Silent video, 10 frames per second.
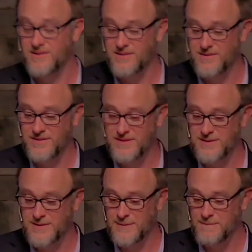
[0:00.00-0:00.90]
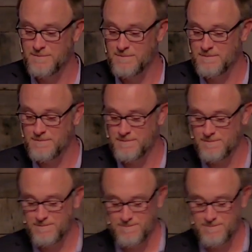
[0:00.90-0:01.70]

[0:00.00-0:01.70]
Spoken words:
[no speech]